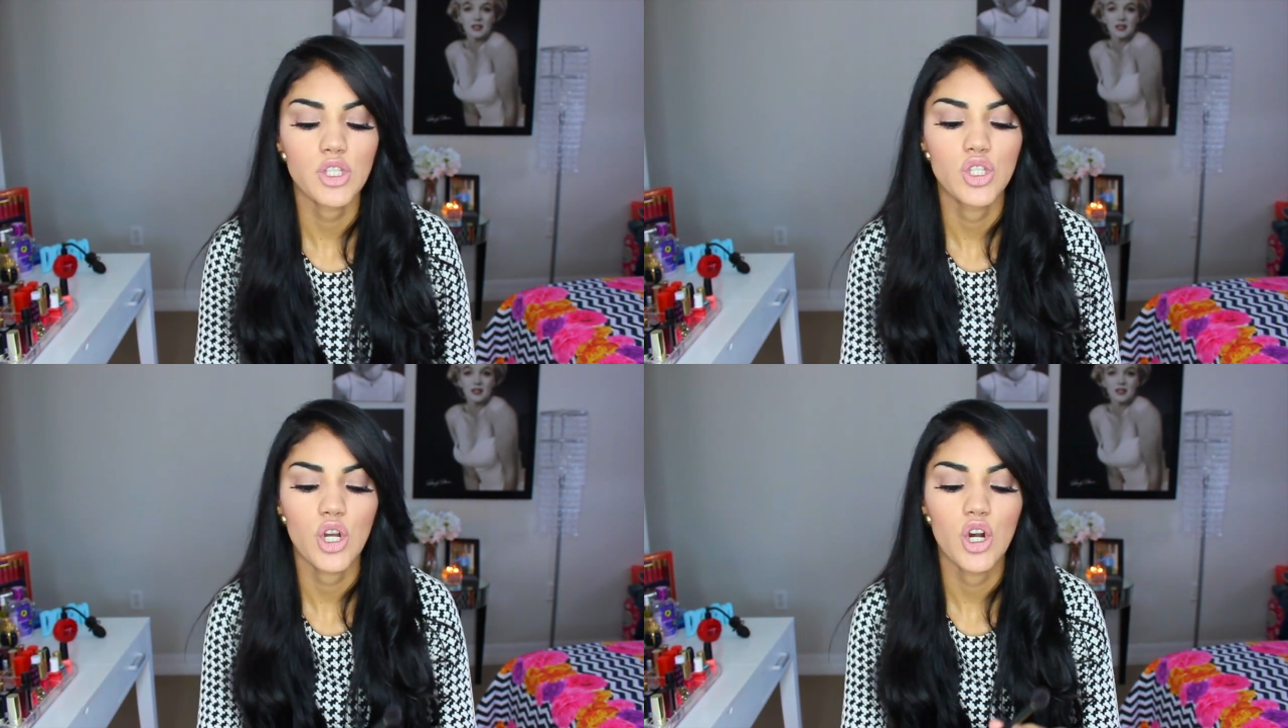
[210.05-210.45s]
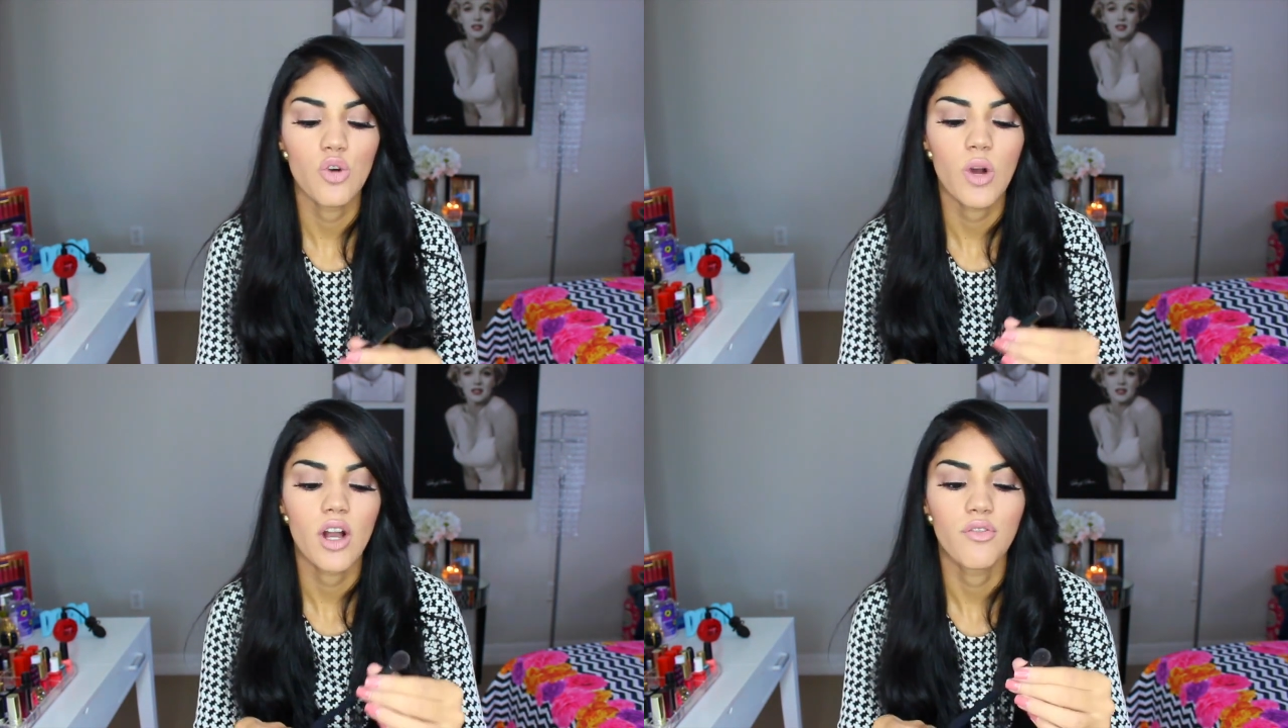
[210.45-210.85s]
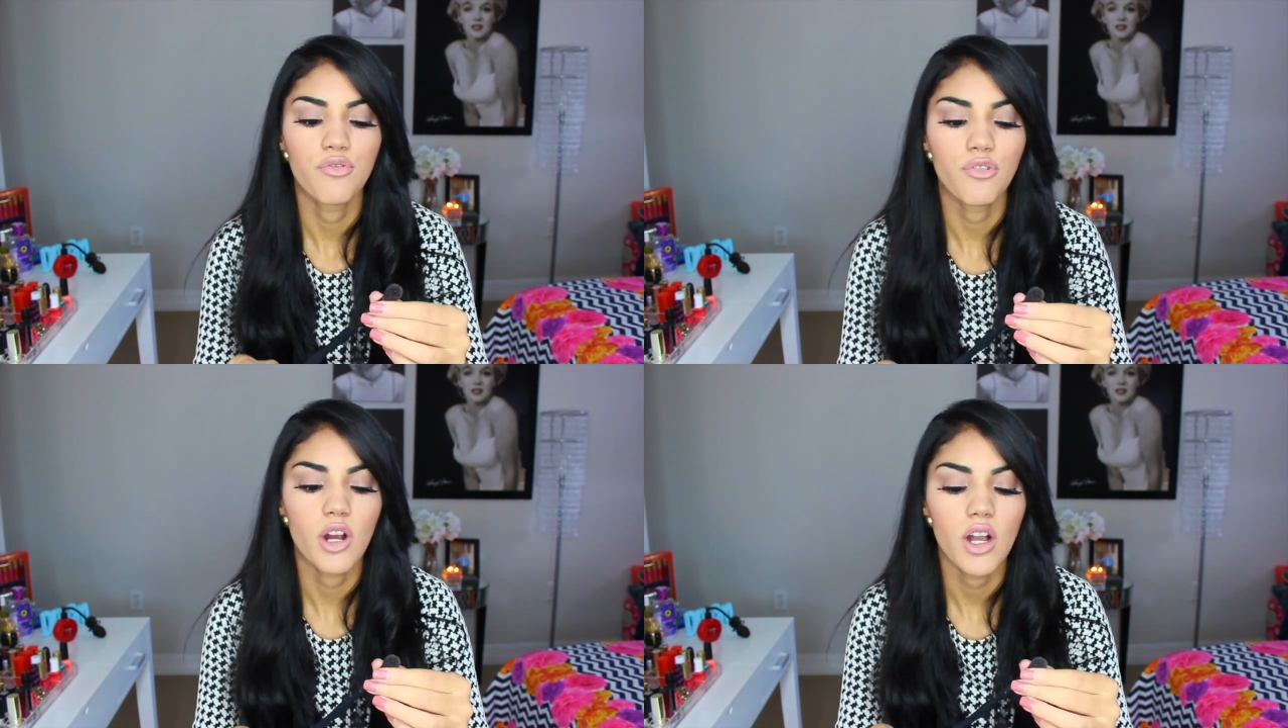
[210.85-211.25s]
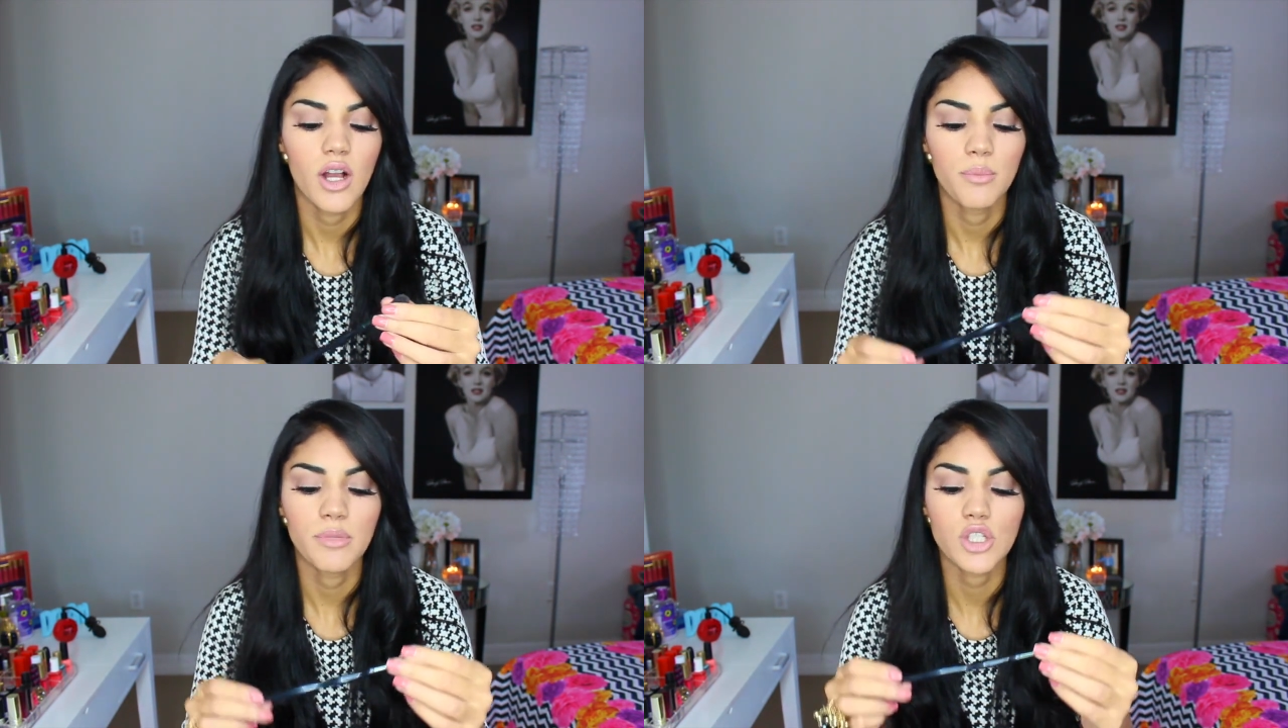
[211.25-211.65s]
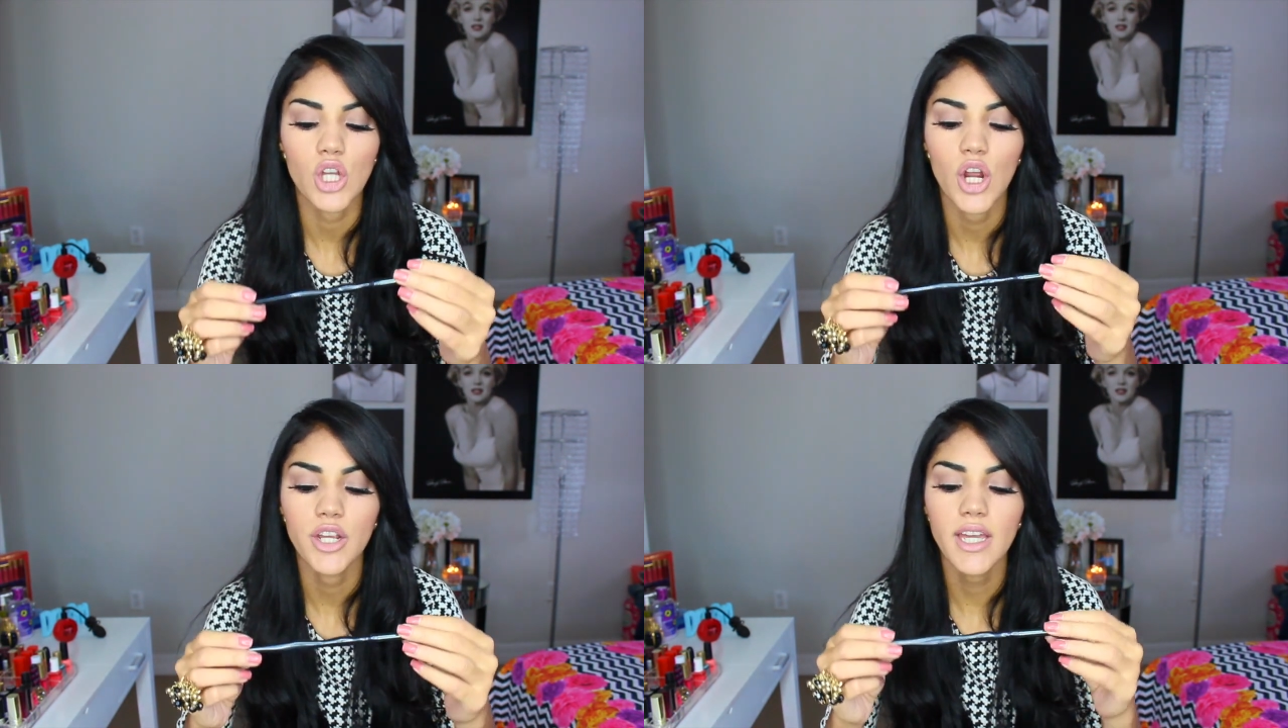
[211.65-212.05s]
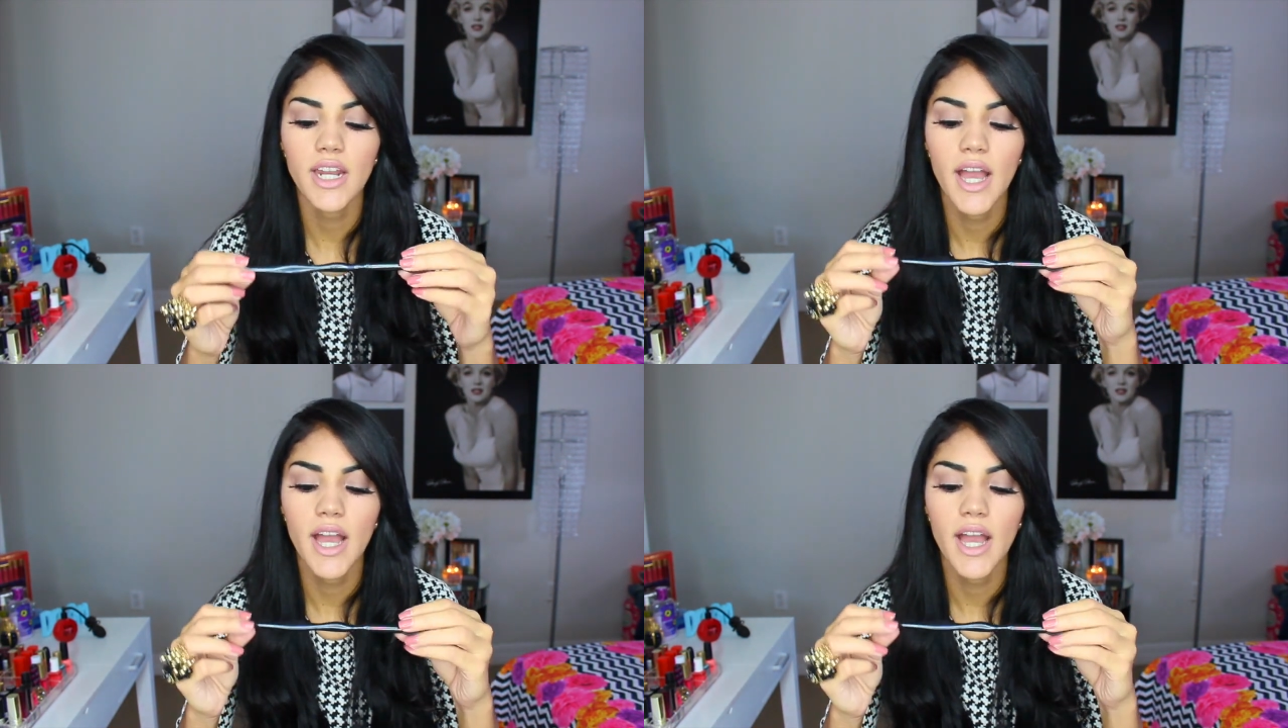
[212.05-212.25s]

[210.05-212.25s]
So from Target,